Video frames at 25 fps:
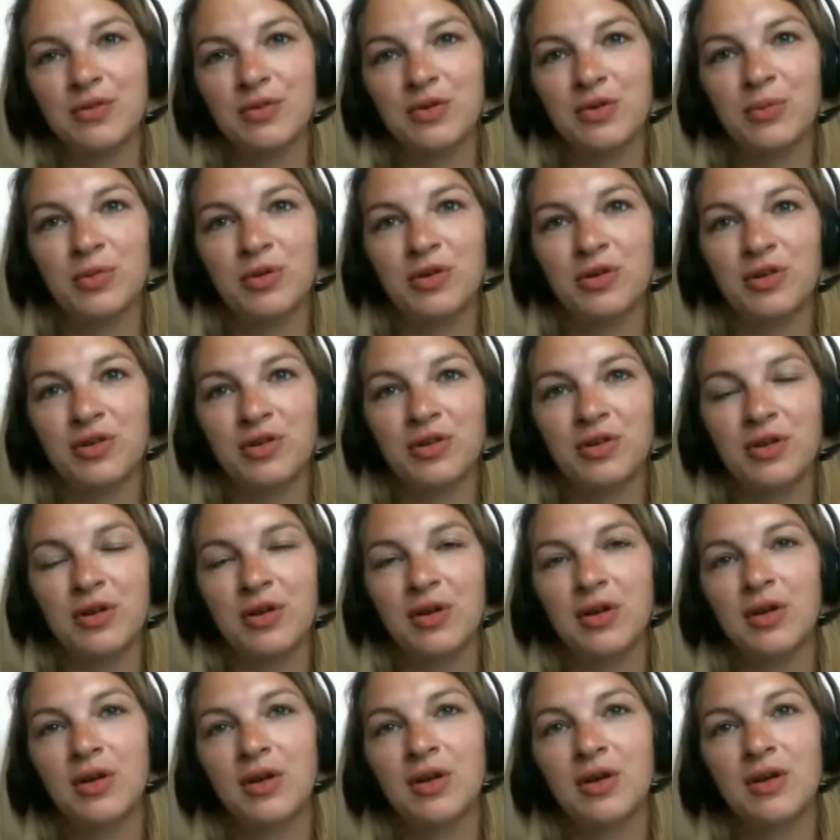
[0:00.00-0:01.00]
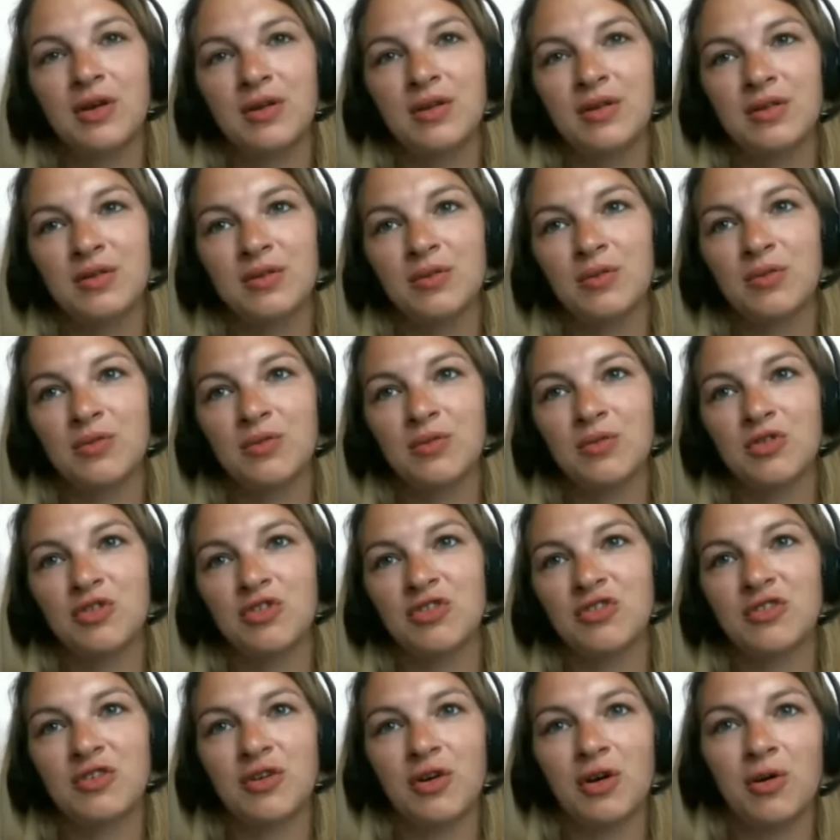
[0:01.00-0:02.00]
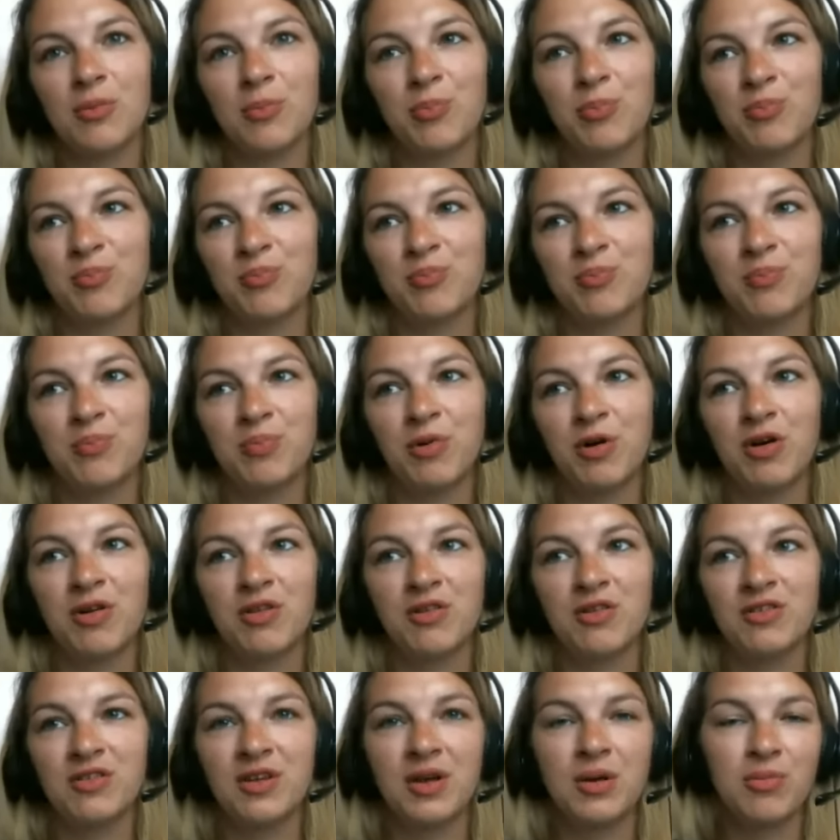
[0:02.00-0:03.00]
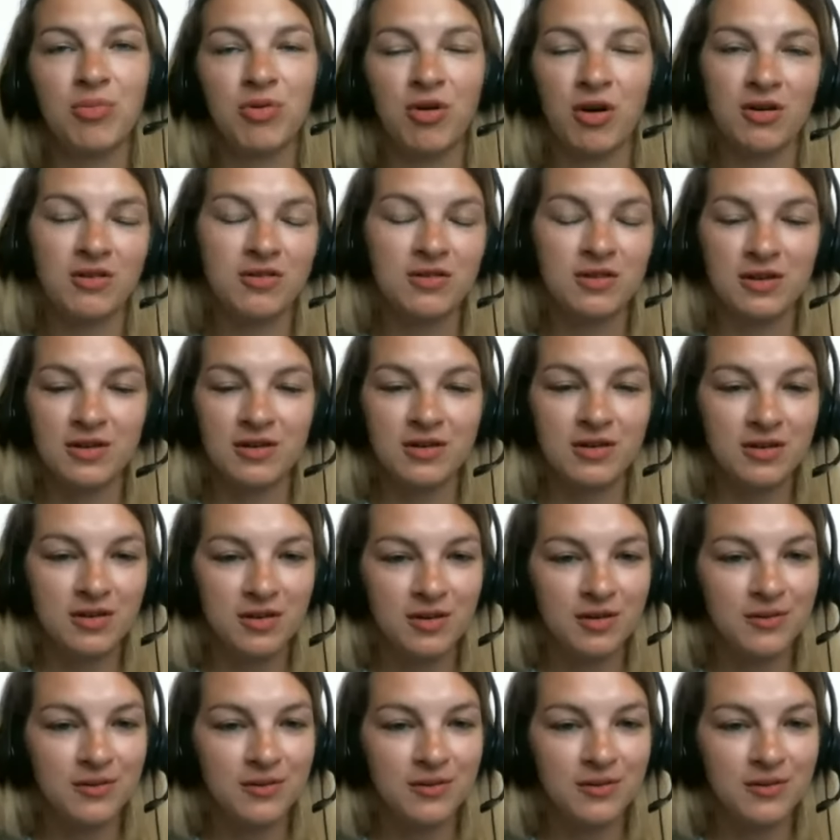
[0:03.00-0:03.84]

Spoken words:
I mean, we're just all part of the same process.